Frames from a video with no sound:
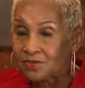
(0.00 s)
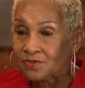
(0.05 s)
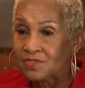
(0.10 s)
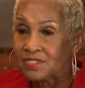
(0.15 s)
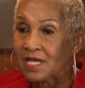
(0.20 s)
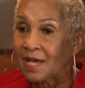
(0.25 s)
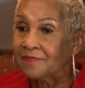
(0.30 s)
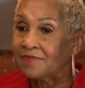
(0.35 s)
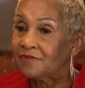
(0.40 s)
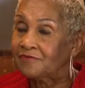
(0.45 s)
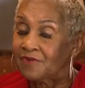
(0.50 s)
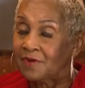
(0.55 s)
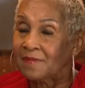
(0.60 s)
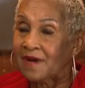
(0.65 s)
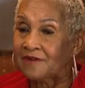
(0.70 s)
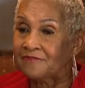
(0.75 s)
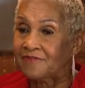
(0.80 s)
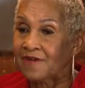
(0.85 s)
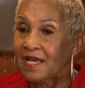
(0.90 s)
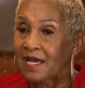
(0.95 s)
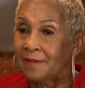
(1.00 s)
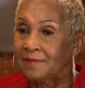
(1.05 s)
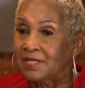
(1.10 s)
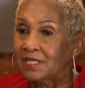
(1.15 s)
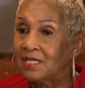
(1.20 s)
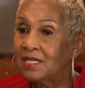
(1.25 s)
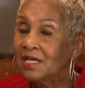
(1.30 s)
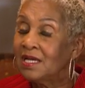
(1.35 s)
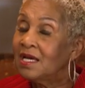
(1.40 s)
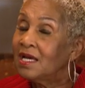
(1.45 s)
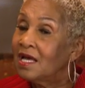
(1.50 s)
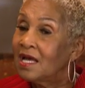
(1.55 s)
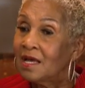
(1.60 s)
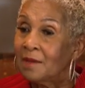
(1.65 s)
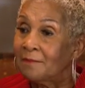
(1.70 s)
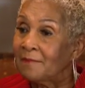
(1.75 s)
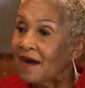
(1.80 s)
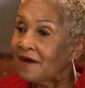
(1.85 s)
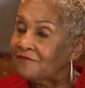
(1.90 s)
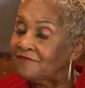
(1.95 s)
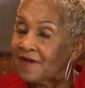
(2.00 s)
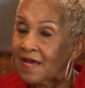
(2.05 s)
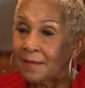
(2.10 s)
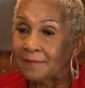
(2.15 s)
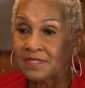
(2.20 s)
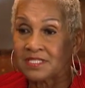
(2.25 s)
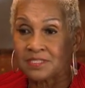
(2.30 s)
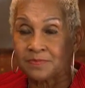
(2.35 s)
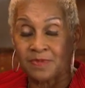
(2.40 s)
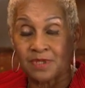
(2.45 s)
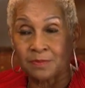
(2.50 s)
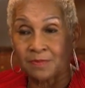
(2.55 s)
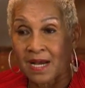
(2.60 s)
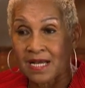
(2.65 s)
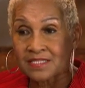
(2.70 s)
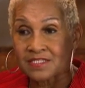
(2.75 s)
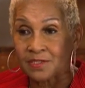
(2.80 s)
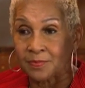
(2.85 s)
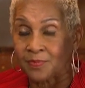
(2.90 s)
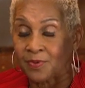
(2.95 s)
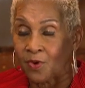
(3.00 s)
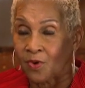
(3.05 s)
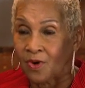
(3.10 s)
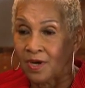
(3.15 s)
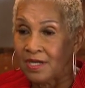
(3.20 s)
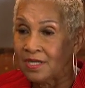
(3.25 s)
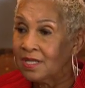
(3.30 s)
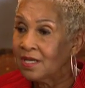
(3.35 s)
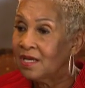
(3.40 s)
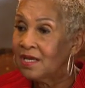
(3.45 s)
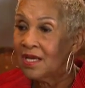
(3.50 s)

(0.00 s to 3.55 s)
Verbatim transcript: do something for my family, my family has been my support.